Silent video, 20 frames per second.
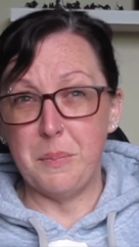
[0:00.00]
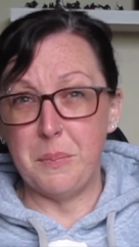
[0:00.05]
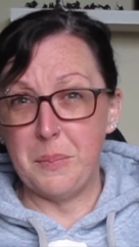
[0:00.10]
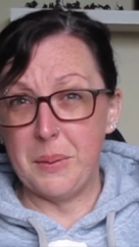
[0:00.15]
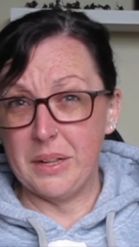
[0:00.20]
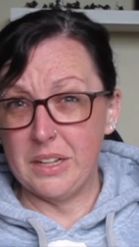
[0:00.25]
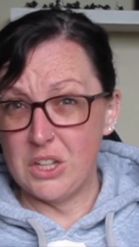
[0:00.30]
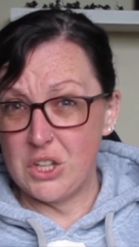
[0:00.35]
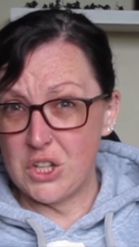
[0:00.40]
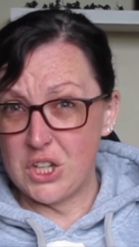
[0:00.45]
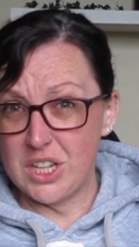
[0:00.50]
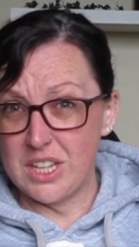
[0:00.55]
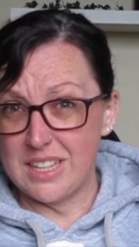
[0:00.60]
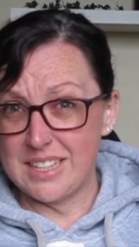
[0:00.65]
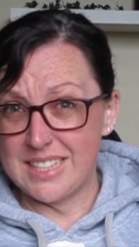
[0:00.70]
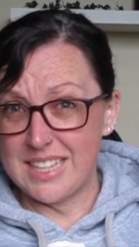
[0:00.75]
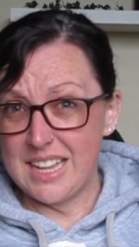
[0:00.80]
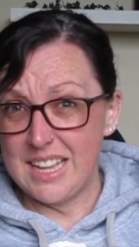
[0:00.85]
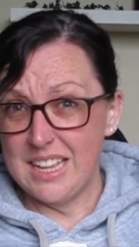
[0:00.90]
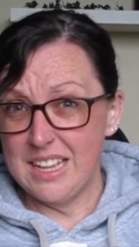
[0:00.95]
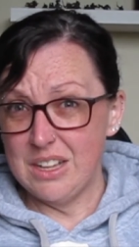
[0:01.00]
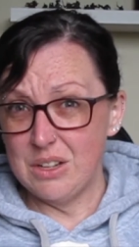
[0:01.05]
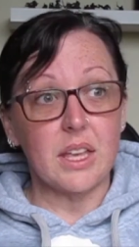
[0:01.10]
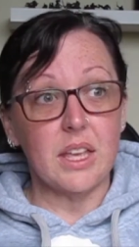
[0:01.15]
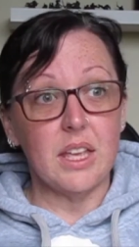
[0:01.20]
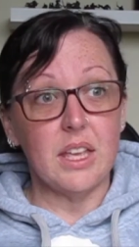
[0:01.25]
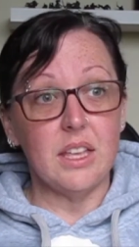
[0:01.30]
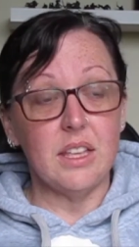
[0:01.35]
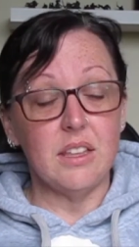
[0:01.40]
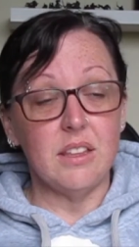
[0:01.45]
Belshazzar,
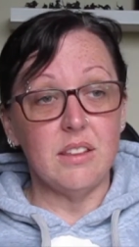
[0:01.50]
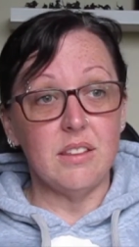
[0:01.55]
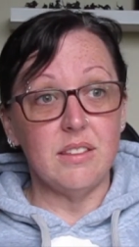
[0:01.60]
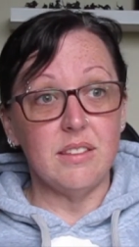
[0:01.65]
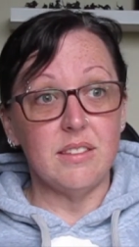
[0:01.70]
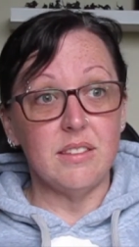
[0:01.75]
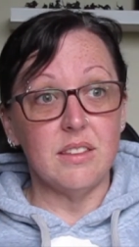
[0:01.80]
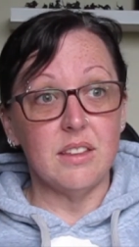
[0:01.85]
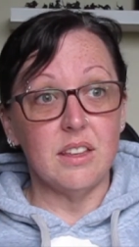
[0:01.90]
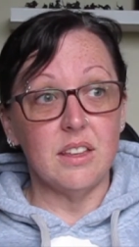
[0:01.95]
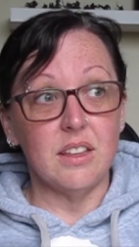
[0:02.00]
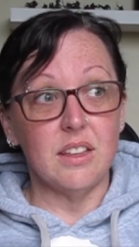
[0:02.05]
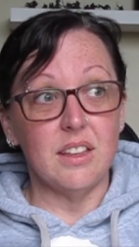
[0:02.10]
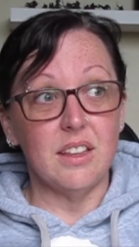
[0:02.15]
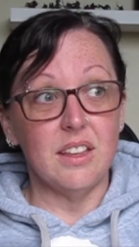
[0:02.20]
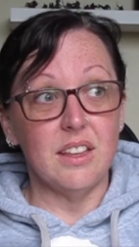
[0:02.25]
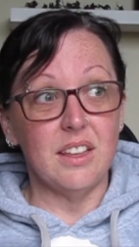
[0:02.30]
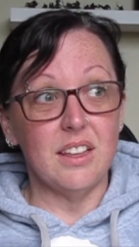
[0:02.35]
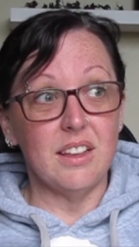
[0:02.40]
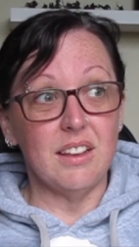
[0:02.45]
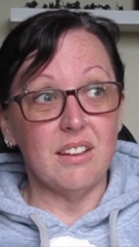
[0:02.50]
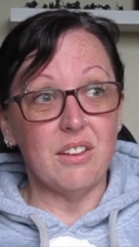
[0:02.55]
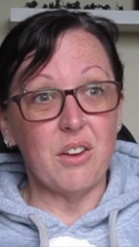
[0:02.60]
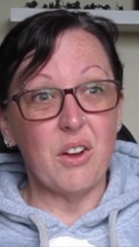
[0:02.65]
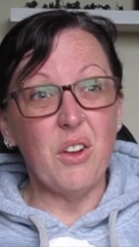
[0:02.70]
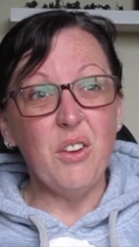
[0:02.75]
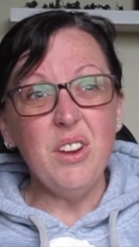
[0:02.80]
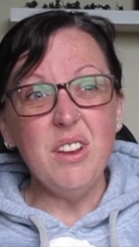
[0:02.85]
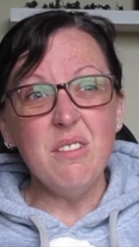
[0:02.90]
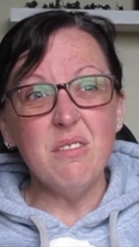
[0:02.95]
is uh,
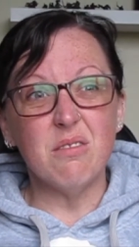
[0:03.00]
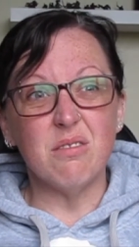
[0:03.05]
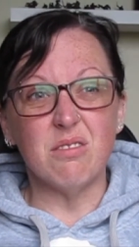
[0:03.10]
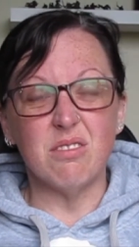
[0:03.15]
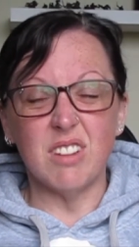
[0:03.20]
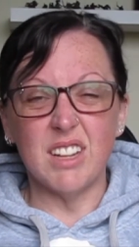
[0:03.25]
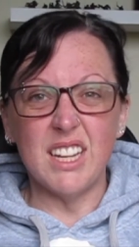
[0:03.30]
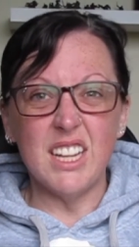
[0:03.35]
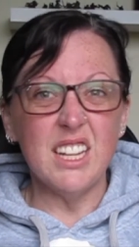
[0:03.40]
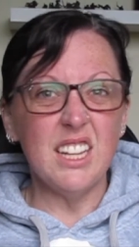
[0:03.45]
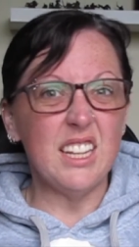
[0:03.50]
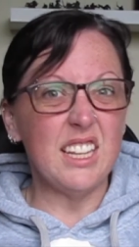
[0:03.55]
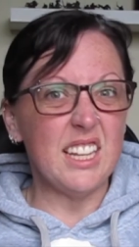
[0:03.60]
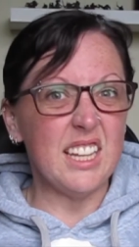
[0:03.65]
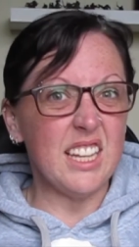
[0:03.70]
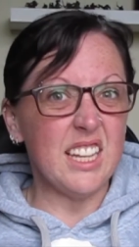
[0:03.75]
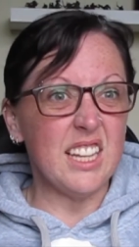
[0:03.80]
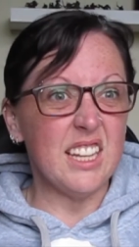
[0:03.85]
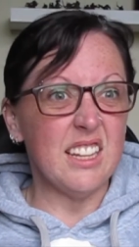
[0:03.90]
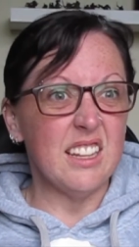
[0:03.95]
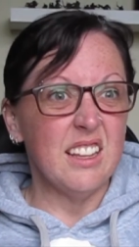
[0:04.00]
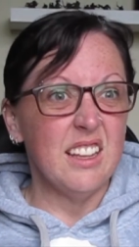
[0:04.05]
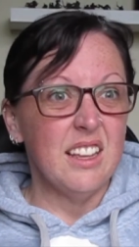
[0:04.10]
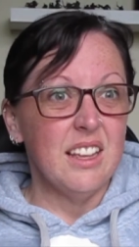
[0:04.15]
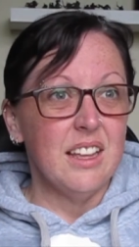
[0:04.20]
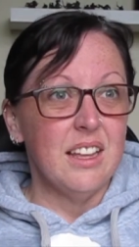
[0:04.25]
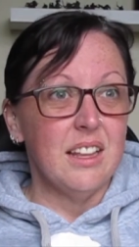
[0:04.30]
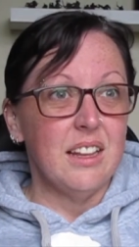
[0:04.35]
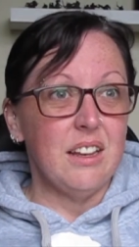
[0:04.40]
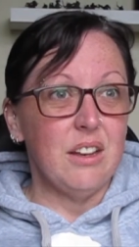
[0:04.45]
only really
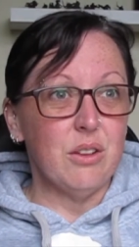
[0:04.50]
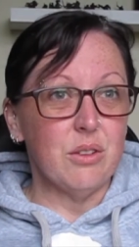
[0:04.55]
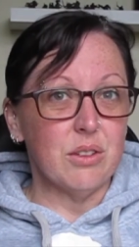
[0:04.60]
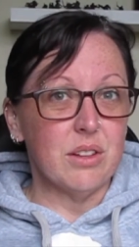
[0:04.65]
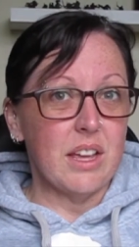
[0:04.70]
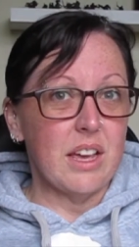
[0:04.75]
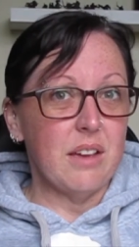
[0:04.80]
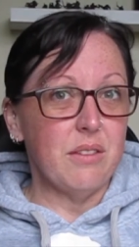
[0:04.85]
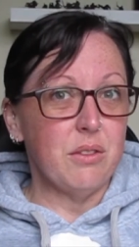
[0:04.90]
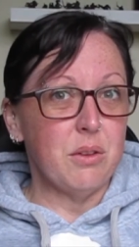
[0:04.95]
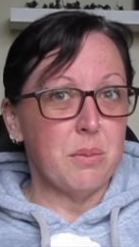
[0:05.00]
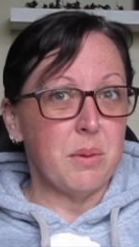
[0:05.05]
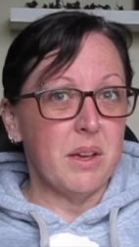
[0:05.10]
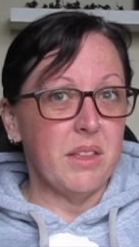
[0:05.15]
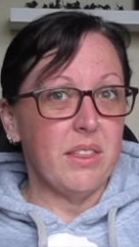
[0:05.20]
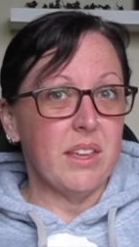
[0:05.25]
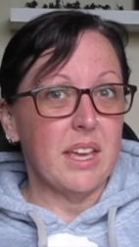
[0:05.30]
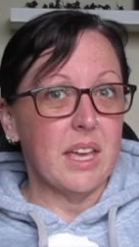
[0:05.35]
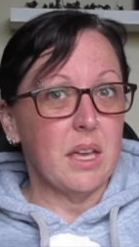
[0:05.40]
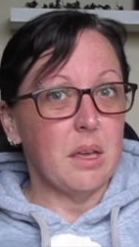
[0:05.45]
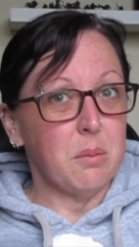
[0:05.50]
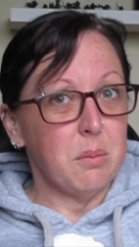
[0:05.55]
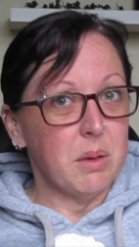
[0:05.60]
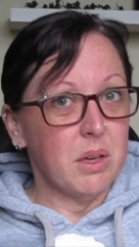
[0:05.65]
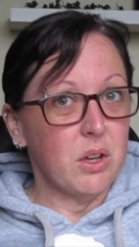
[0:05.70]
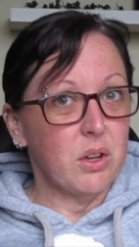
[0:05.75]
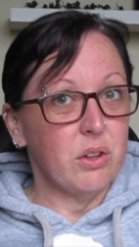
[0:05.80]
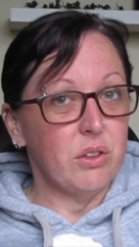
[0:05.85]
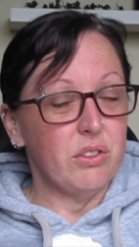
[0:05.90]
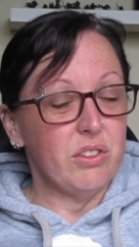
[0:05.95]
looked after by the king
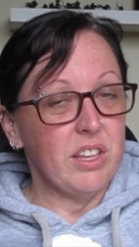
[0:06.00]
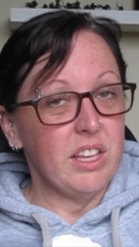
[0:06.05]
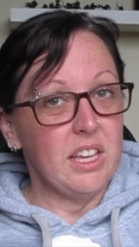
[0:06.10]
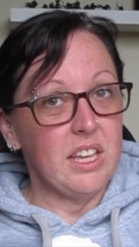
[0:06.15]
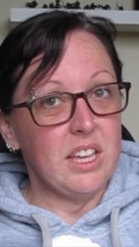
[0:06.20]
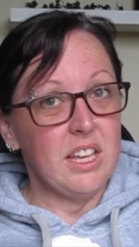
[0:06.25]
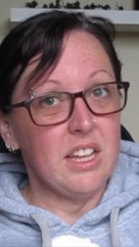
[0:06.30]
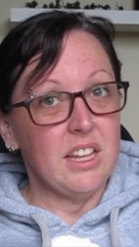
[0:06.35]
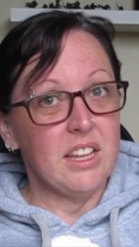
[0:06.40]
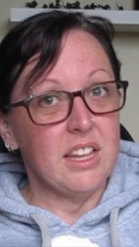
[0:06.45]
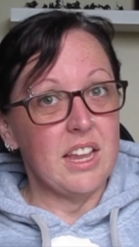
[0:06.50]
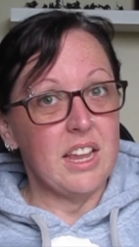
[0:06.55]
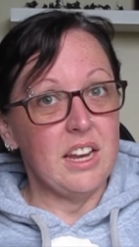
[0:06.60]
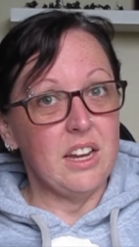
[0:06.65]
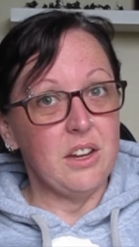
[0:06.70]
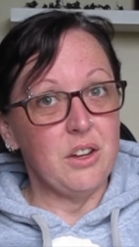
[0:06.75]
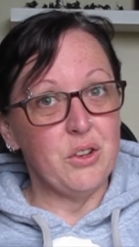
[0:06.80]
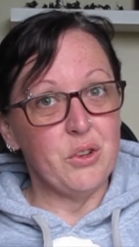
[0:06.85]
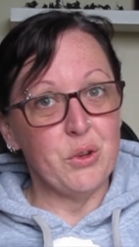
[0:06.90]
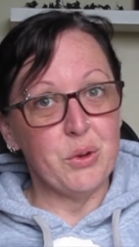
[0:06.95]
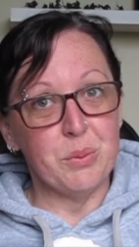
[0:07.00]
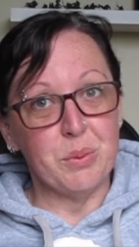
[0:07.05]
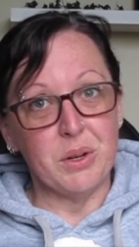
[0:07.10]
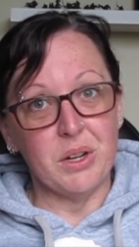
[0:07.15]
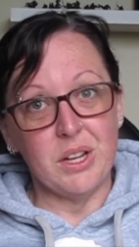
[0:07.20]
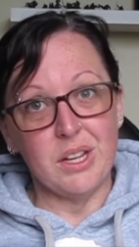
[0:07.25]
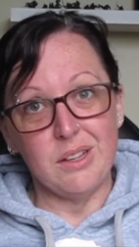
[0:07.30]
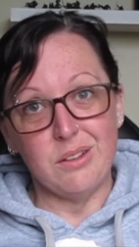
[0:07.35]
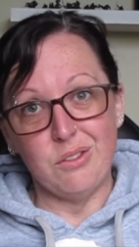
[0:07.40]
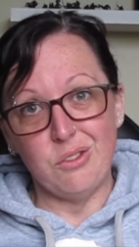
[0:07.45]
because he can
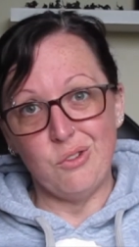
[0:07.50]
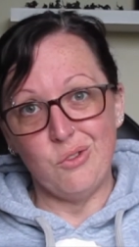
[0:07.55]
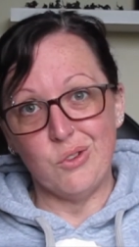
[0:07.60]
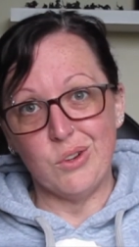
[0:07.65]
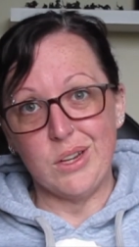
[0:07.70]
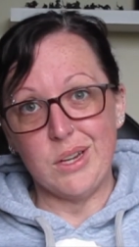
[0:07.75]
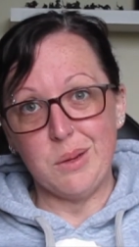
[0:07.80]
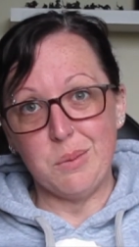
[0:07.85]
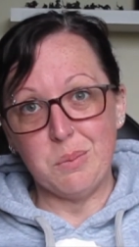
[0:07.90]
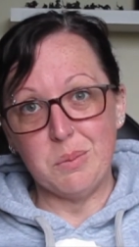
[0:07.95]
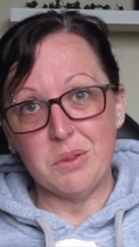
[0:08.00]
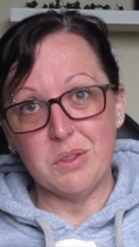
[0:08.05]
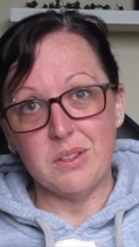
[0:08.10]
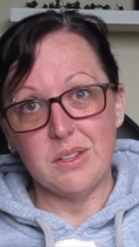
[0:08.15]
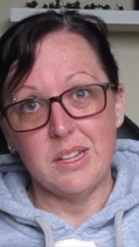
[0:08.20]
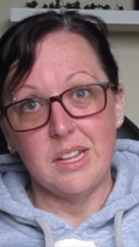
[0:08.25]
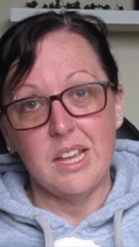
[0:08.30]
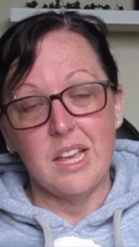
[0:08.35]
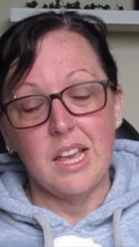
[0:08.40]
interpret his dreams.